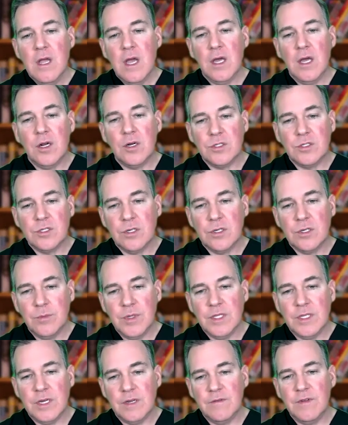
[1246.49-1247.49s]
and also could
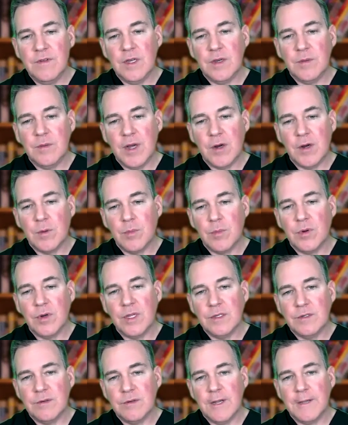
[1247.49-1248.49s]
be done via
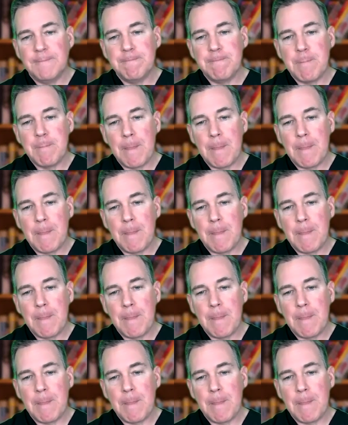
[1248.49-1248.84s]
PowerPoint, right?